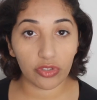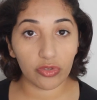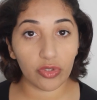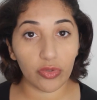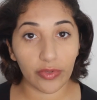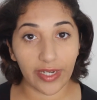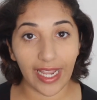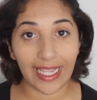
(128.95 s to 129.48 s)
to
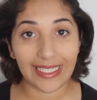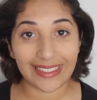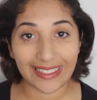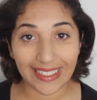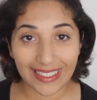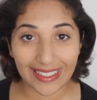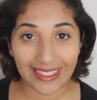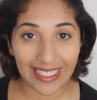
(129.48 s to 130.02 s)
create
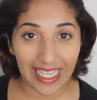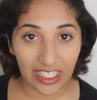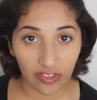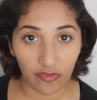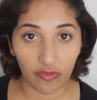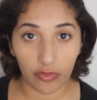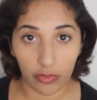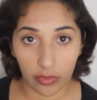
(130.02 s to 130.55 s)

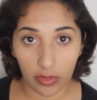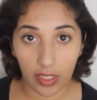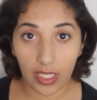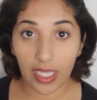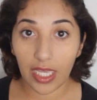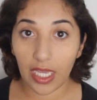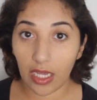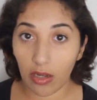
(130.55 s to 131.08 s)

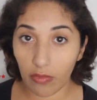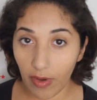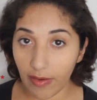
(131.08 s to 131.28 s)
a